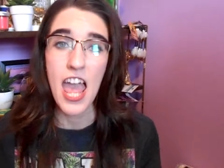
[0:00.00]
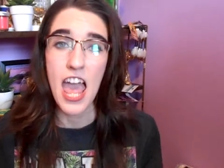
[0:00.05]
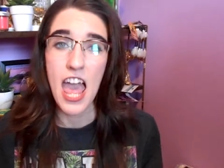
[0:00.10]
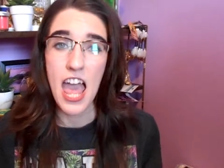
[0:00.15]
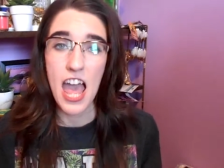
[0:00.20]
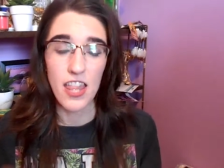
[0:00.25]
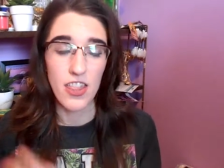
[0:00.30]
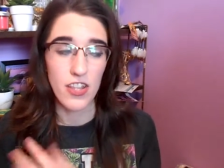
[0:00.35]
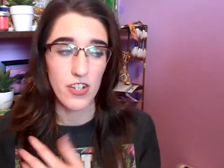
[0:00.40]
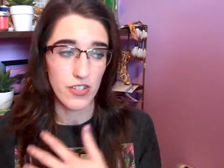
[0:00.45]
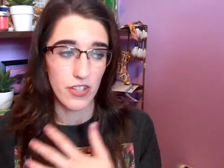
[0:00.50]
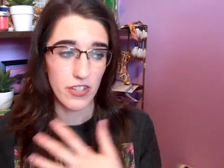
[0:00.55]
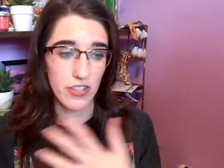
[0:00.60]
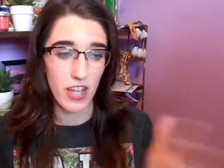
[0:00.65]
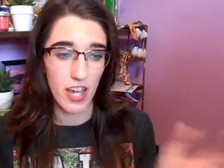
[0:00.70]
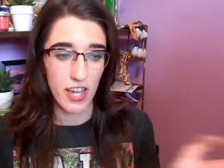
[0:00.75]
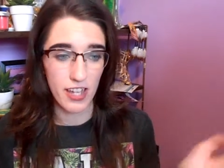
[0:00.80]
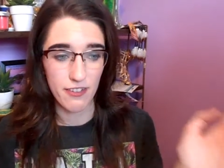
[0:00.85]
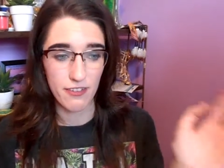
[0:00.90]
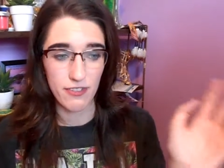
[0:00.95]
and there's a
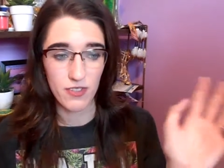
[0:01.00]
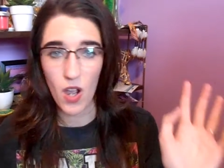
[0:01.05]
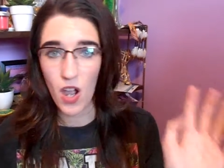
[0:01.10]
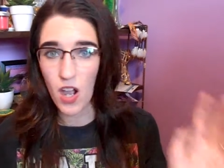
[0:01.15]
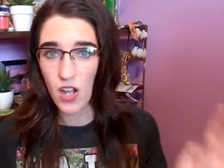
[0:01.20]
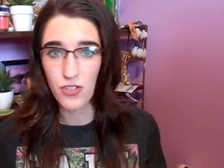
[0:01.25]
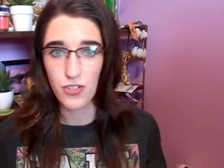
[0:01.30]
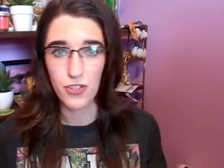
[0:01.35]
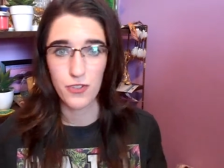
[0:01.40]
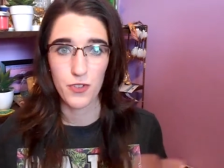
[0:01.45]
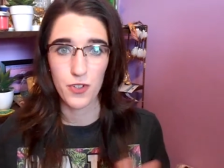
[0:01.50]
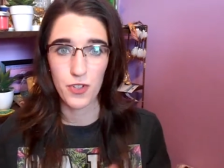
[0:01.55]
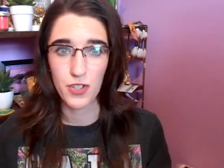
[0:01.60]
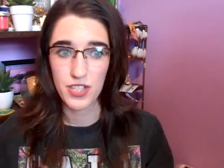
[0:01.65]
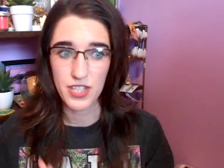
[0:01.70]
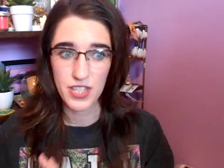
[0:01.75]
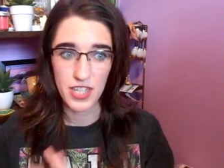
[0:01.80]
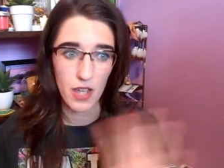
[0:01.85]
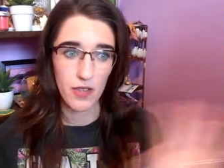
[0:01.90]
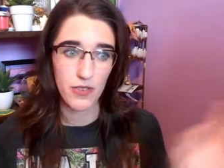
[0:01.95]
lot of
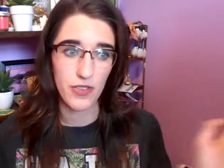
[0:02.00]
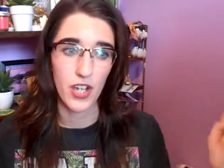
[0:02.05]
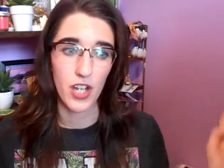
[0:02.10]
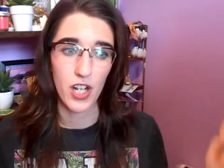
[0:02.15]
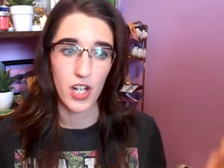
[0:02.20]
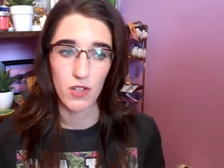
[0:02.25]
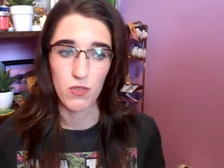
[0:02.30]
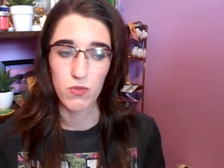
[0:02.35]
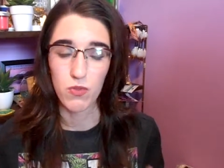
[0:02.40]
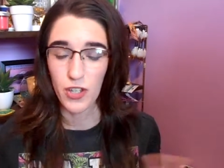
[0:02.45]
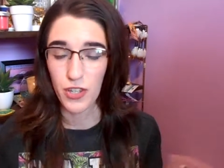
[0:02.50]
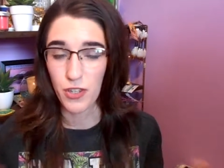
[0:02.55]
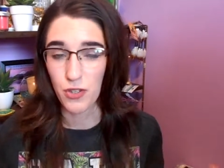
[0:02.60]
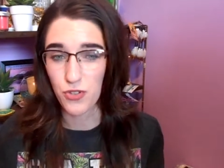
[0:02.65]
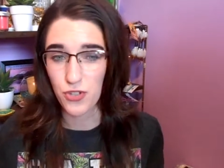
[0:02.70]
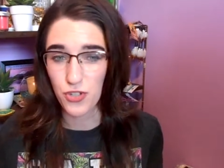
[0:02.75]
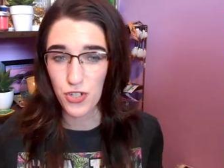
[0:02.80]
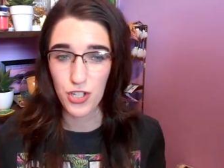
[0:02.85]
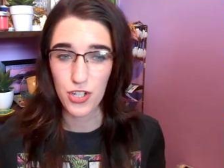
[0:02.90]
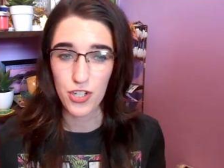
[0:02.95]
controversy out there of what you
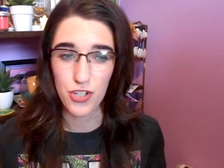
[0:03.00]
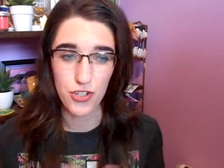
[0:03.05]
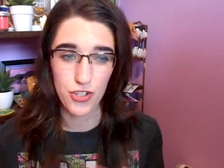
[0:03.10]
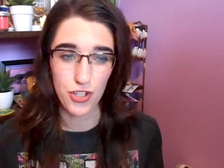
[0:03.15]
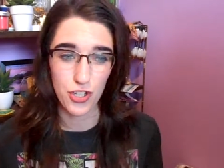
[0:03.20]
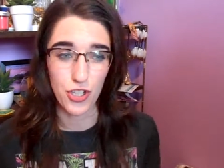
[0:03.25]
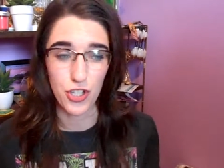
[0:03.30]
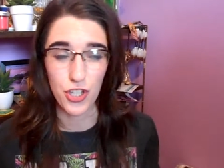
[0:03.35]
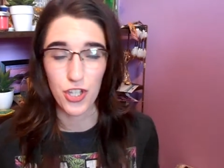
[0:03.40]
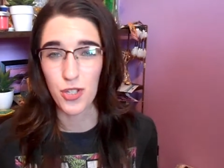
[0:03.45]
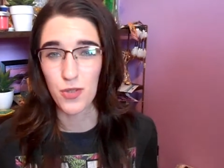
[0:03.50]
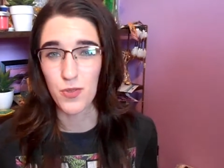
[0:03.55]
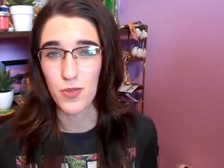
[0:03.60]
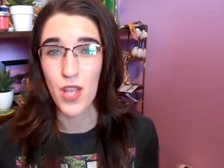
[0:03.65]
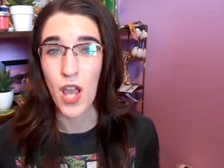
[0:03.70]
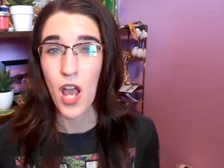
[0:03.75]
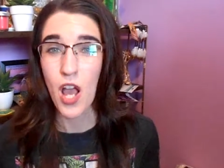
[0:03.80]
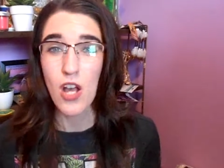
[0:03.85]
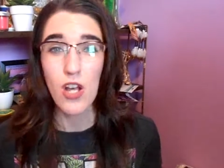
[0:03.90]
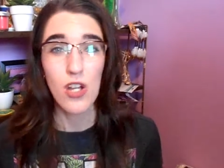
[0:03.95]
should and shouldn't use
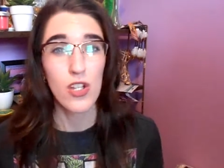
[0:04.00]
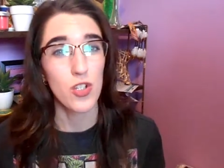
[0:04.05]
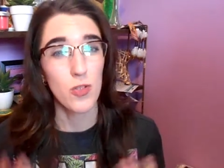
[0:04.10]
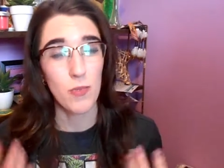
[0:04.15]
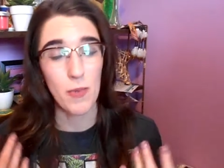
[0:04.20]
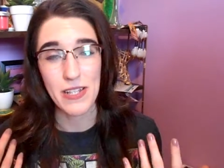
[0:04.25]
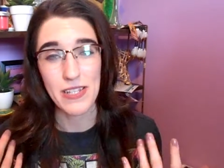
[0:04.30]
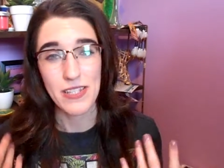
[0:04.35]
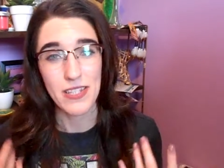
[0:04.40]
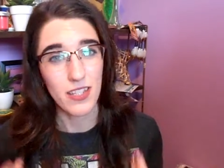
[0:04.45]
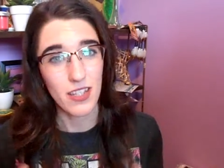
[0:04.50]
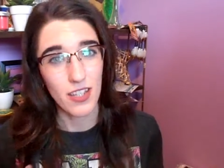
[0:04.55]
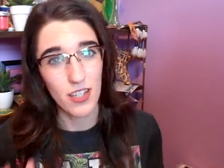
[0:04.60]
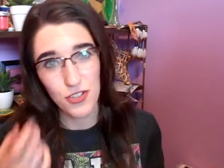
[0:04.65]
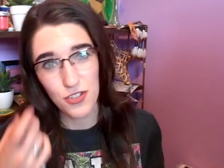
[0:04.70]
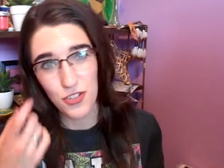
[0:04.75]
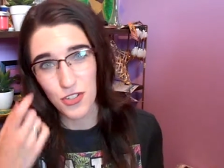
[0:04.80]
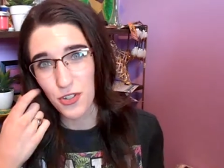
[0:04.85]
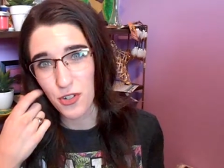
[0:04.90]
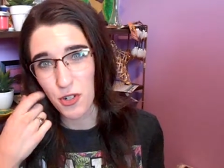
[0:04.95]
so basically
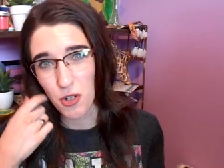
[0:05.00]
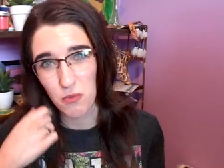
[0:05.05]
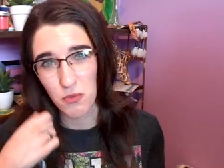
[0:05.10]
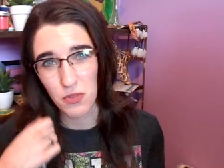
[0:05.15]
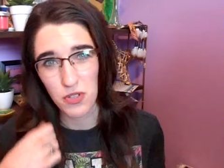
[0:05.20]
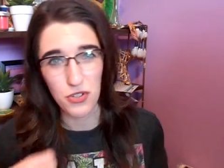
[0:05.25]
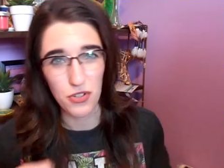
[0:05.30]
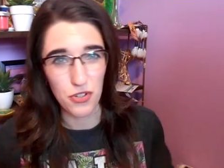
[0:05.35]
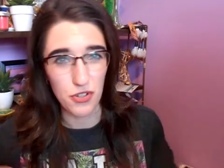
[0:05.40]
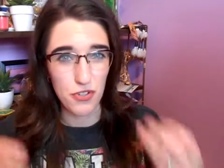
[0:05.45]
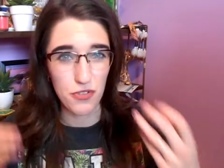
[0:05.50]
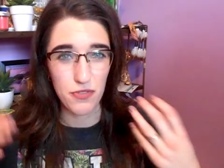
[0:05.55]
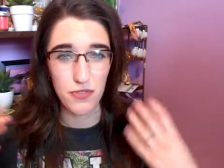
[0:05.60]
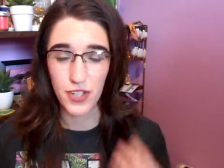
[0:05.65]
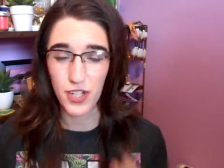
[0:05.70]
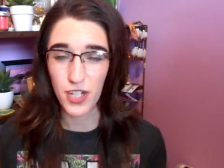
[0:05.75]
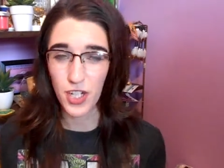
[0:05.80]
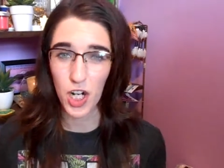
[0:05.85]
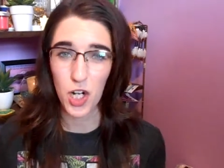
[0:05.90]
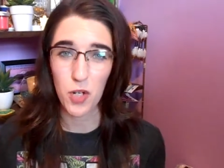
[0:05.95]
do your own research
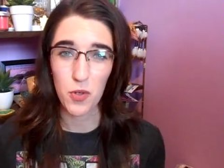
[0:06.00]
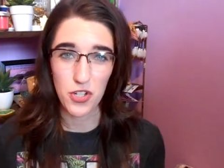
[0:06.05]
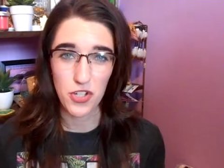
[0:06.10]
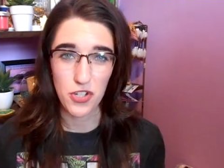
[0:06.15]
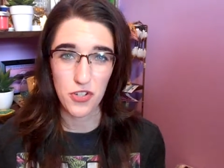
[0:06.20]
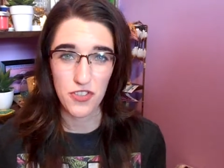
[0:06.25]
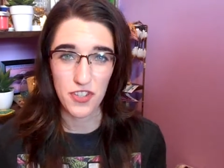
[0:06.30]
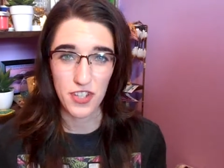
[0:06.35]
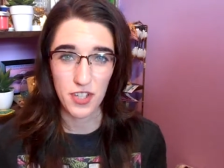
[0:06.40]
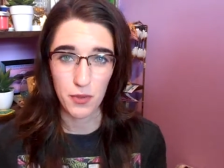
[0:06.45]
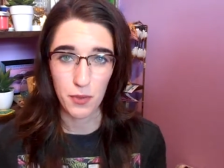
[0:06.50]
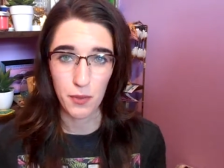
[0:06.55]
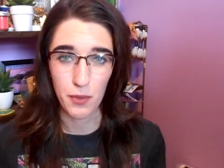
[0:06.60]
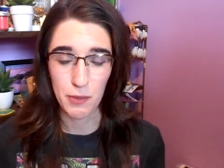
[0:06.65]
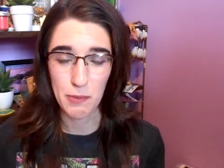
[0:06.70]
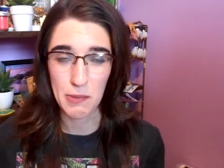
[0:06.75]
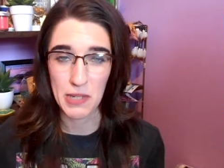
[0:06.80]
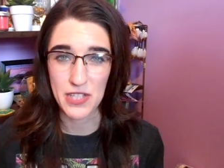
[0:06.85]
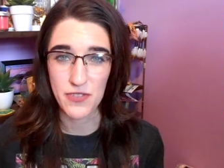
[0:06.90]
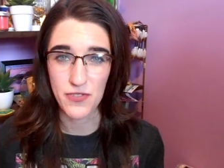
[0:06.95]
figure out what you think will
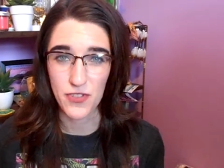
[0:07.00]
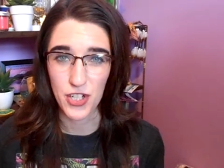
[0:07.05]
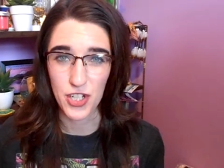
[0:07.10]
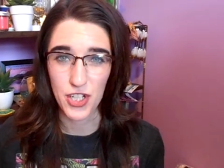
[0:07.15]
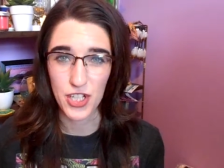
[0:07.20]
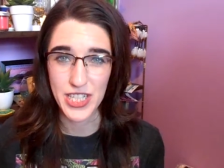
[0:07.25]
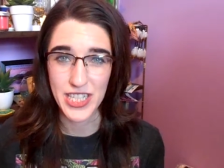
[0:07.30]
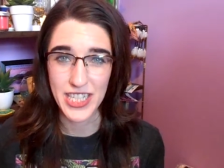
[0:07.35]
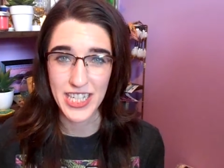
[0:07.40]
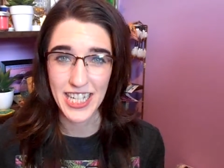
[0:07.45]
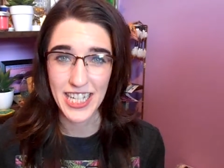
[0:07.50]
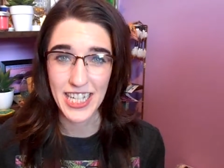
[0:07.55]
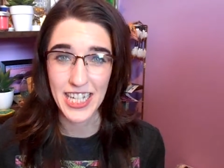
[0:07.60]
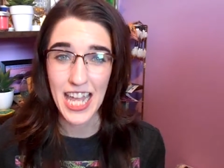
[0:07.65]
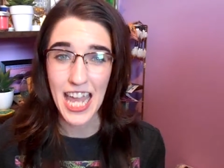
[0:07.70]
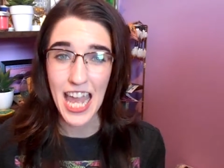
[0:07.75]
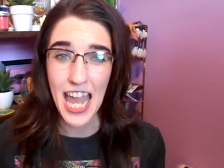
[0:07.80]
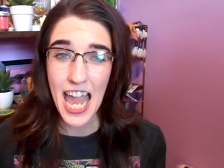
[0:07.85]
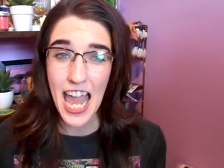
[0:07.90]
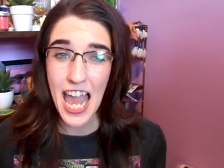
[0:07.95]
work best for your skin
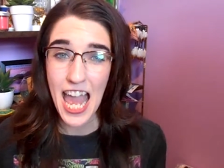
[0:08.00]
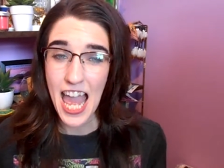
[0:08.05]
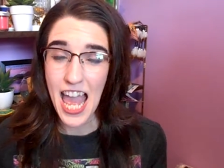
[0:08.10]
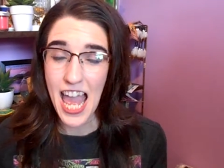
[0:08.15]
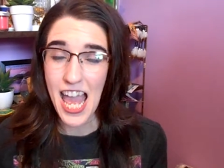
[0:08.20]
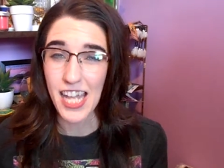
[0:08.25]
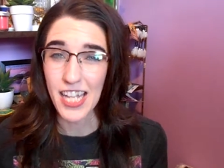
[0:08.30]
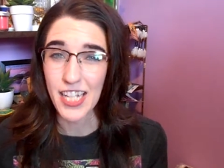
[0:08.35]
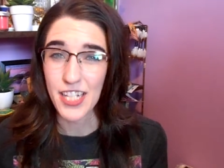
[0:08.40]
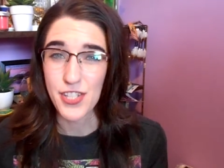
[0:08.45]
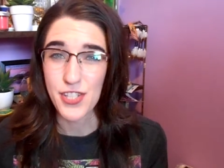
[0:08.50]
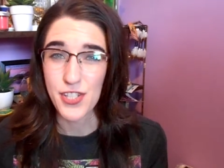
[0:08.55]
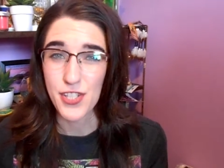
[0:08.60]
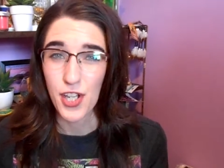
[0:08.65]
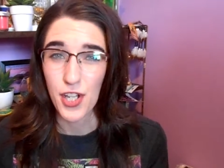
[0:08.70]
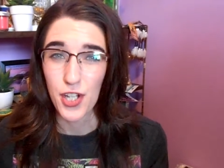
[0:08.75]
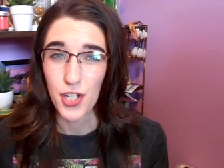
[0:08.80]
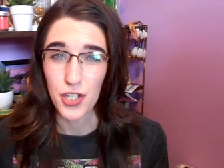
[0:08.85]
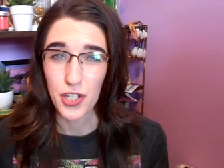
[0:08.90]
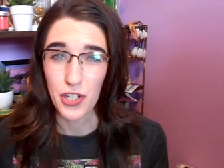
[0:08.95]
and
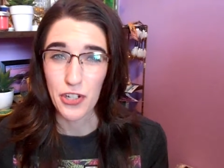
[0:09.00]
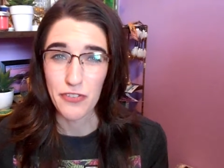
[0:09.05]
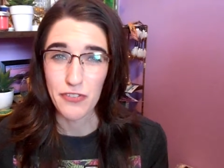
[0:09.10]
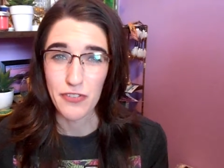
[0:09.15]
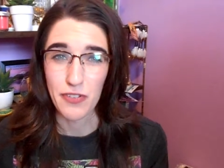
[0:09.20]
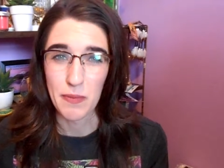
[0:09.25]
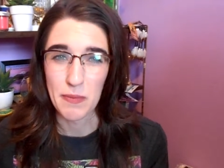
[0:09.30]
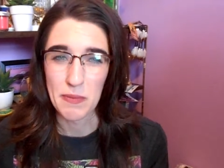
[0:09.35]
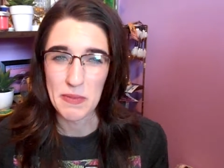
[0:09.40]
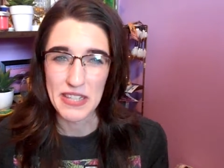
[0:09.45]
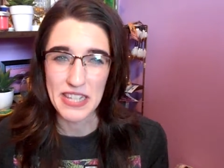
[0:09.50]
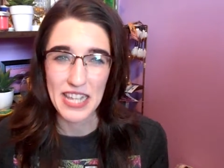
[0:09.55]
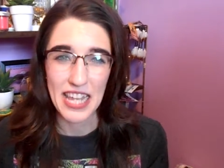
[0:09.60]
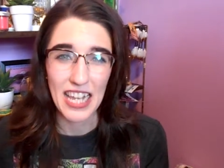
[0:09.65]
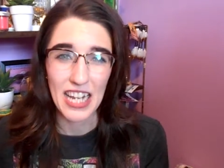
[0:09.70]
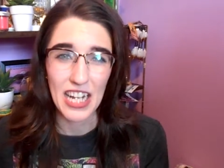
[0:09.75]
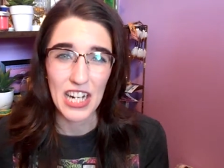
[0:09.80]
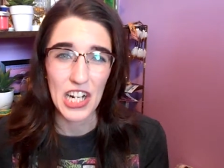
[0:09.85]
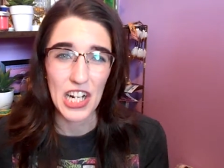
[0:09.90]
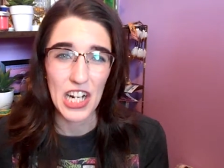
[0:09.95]
go from
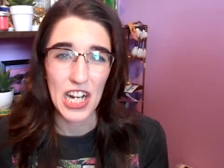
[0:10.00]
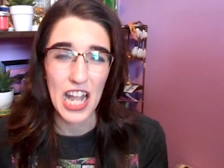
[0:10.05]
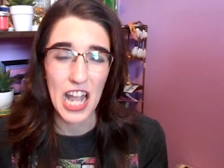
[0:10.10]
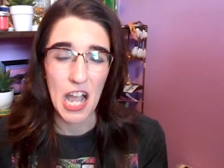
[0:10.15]
there.